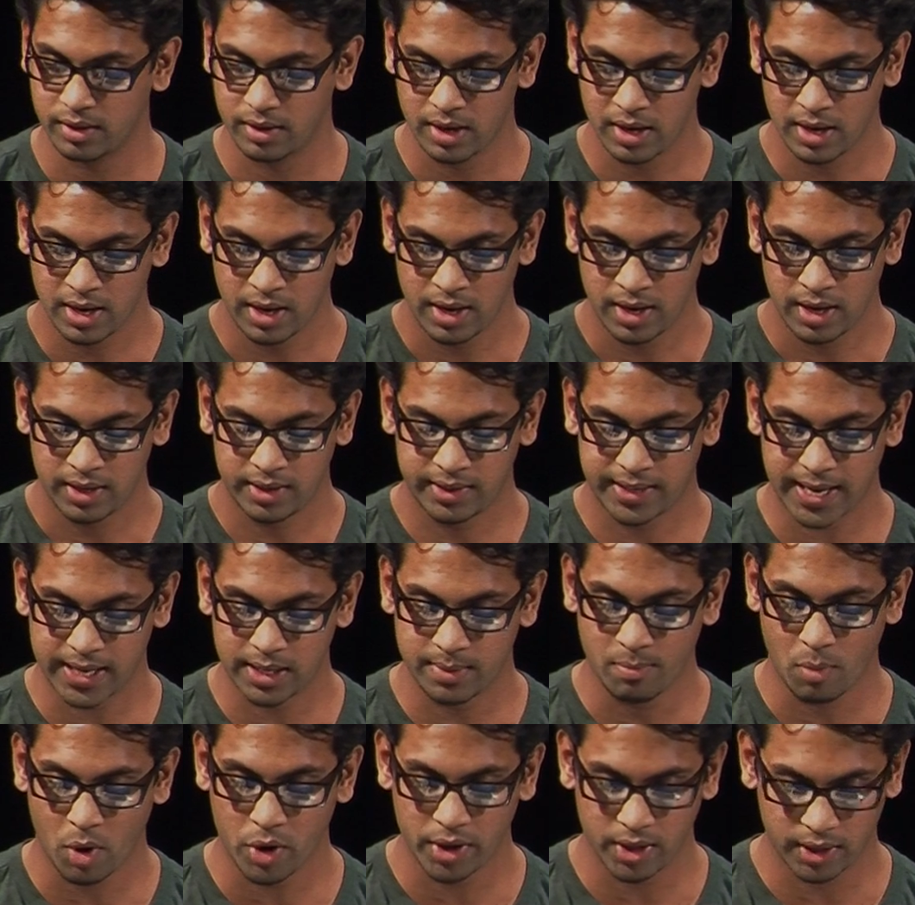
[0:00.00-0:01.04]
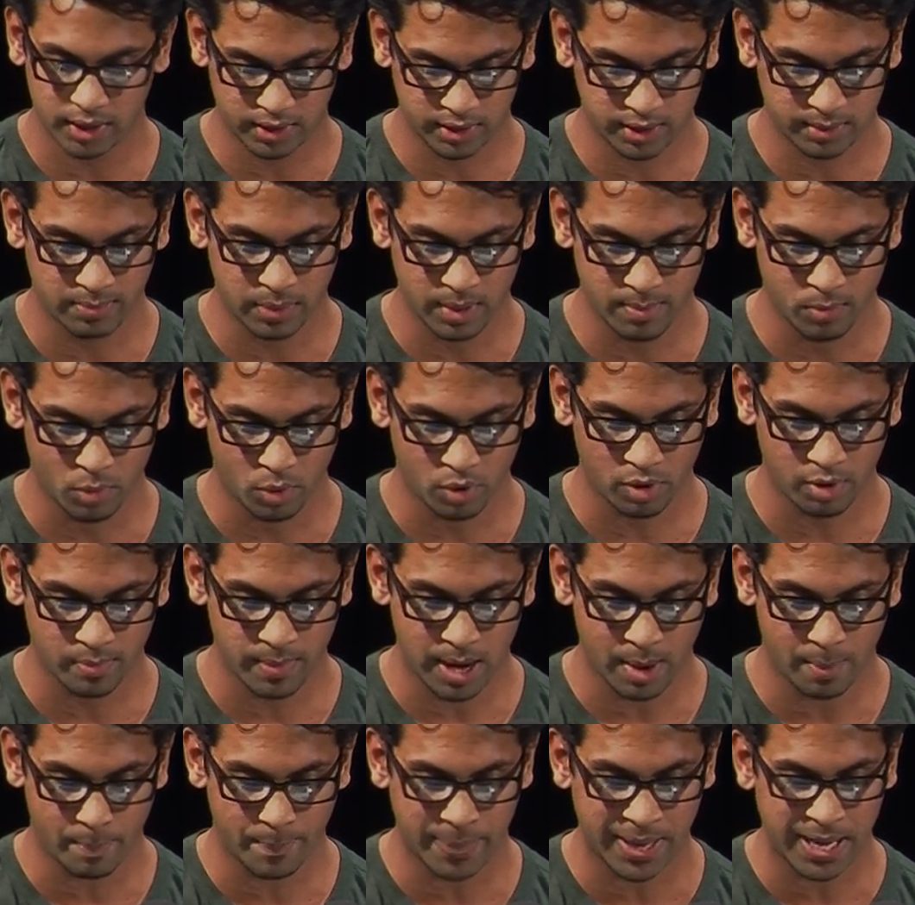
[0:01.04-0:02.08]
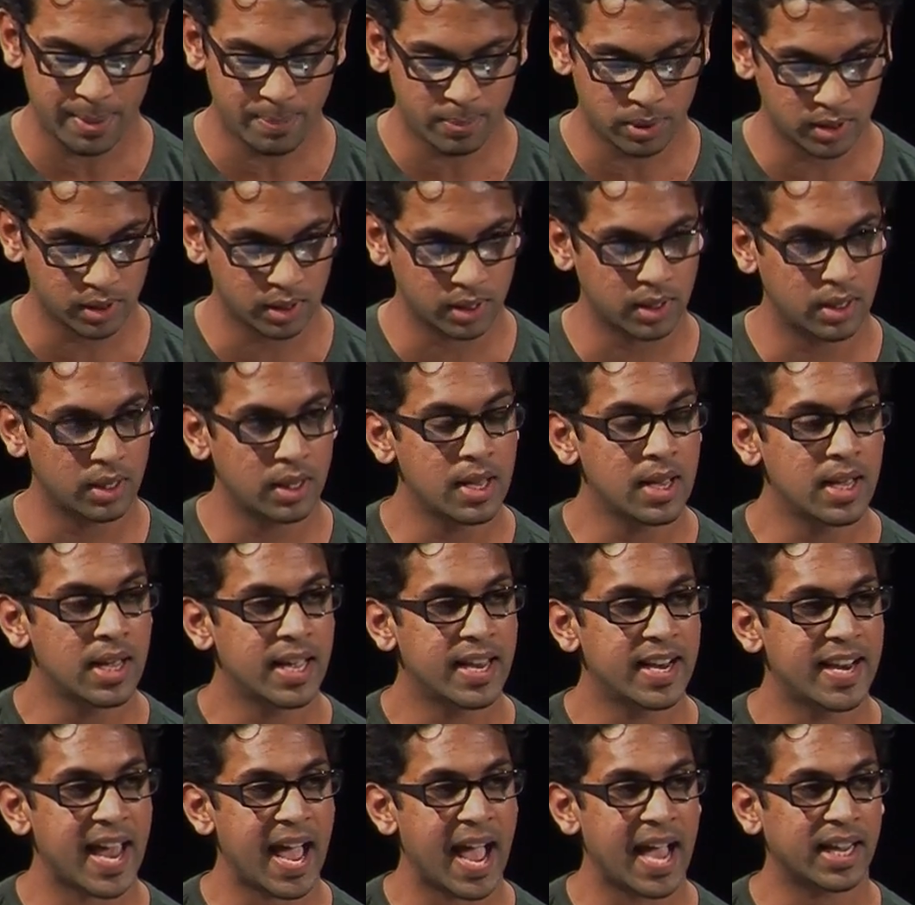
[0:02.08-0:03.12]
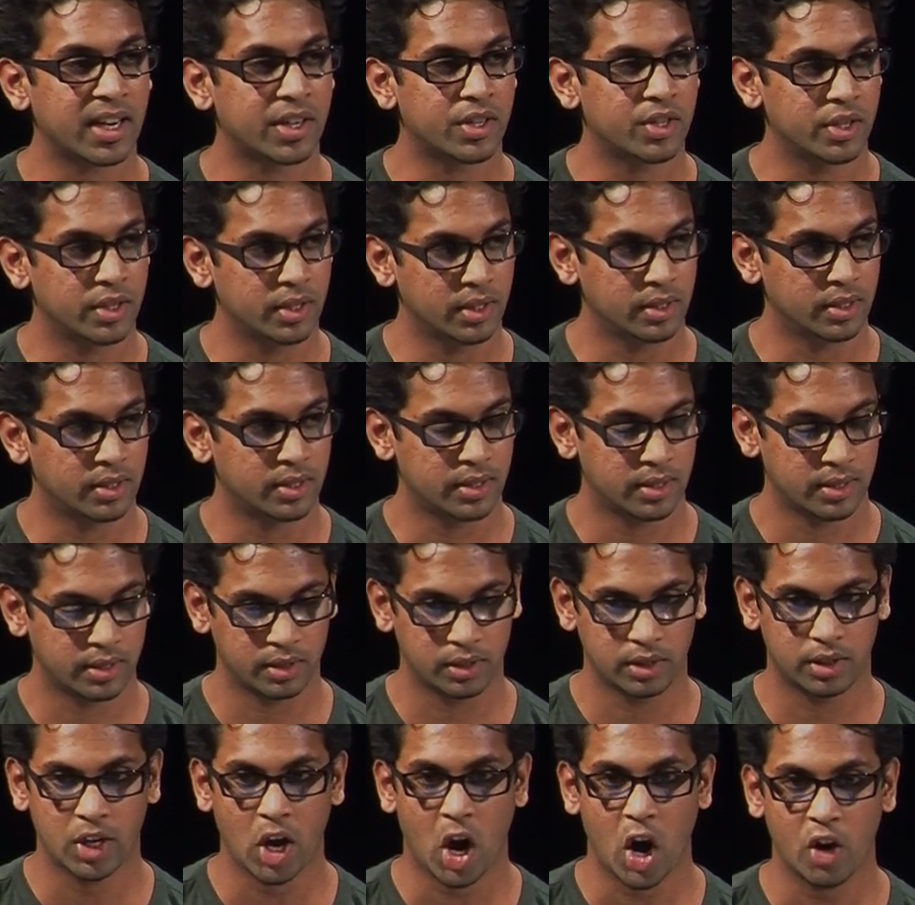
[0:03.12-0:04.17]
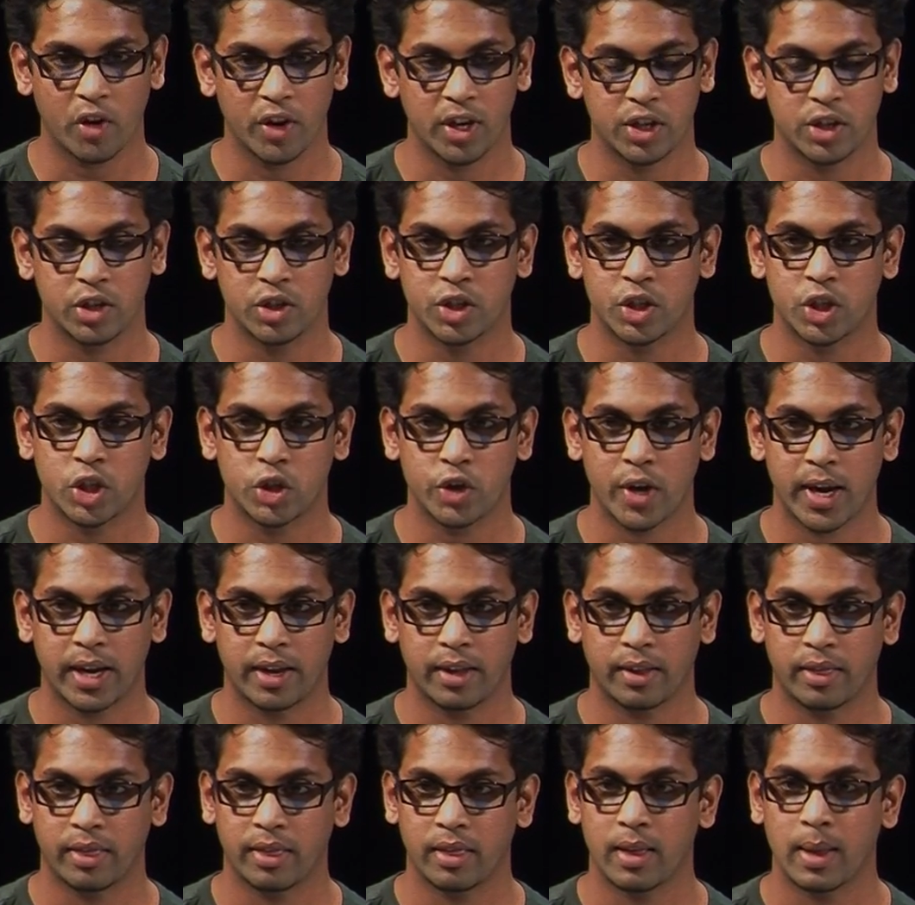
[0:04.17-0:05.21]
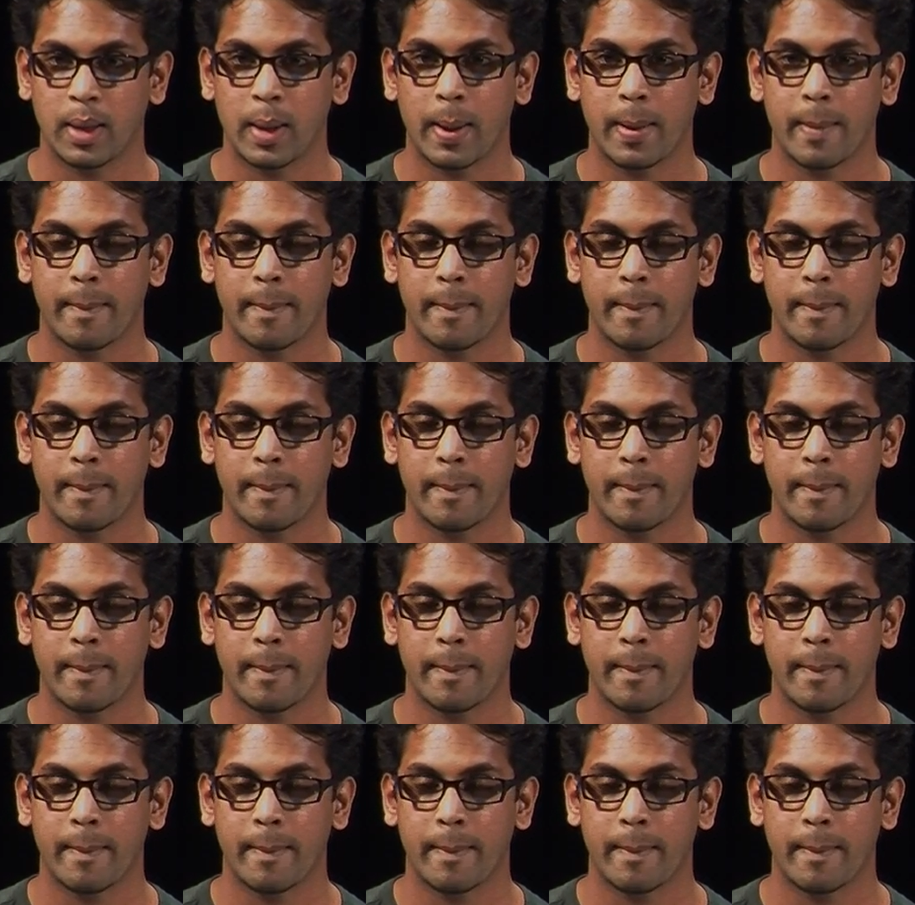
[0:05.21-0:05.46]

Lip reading: and dead monarchs, but more about people and actions and courage and strength.